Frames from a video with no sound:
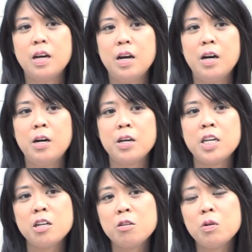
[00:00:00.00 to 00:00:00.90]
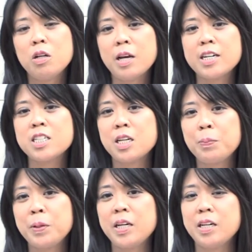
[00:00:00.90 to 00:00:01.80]
Uh, he will actually
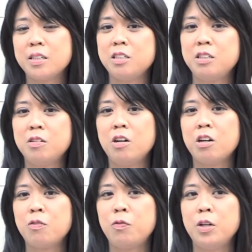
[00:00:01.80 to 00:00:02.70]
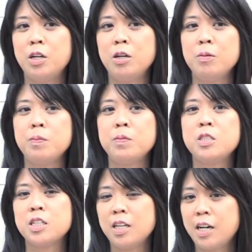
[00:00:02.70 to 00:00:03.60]
be in New York from
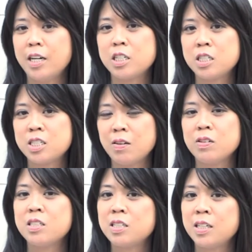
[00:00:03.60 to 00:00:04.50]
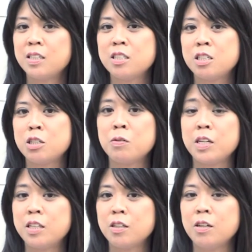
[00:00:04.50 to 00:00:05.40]
July 17th to
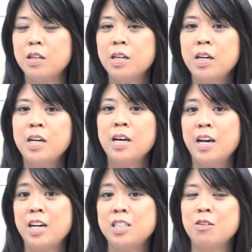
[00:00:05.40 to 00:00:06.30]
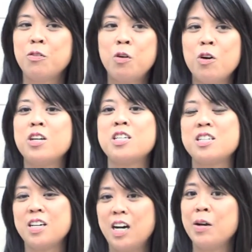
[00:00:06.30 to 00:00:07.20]
23rd and of course
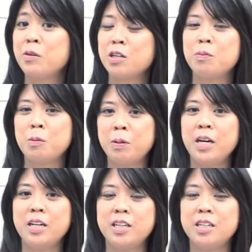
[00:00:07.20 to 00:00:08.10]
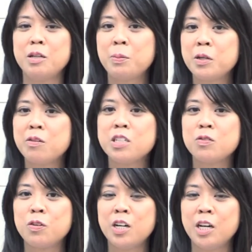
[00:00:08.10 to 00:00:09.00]
I'm going to be planning an appearance
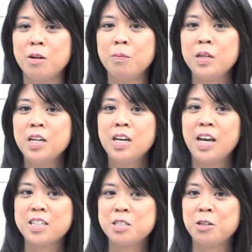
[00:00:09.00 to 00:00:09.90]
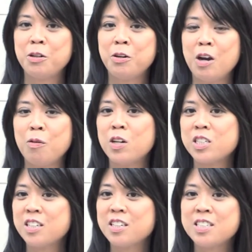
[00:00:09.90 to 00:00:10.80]
for him so I want
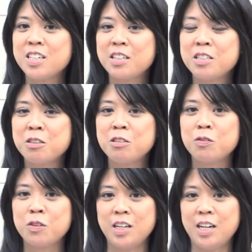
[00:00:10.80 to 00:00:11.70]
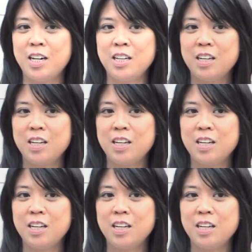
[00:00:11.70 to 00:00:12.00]
you to stay tuned for that.